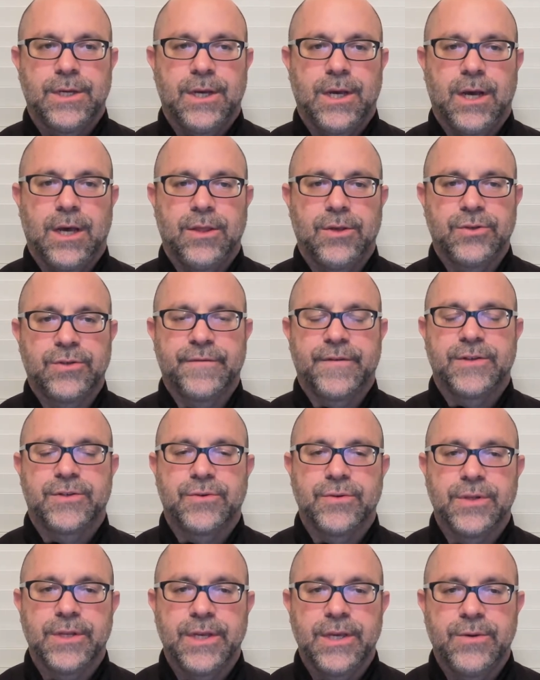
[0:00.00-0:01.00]
Those of us
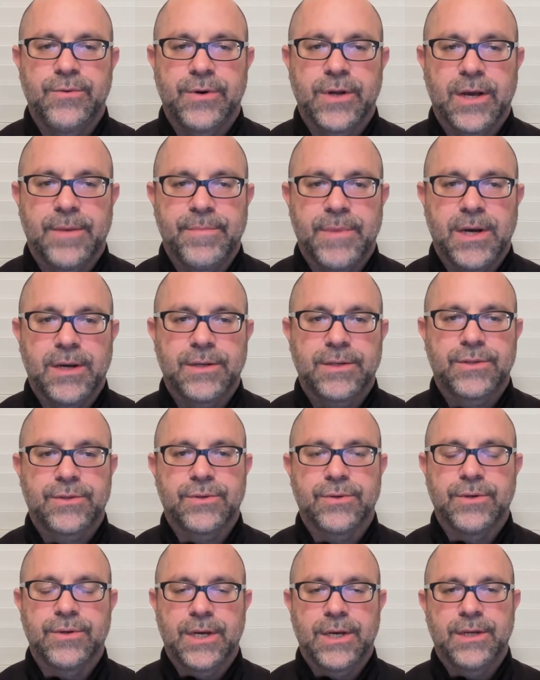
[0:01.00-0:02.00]
who lead, we're not
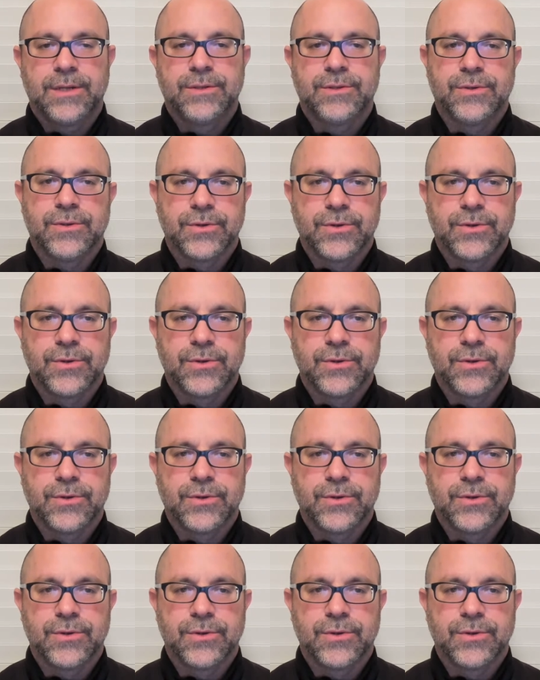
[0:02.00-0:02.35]
monks or nuns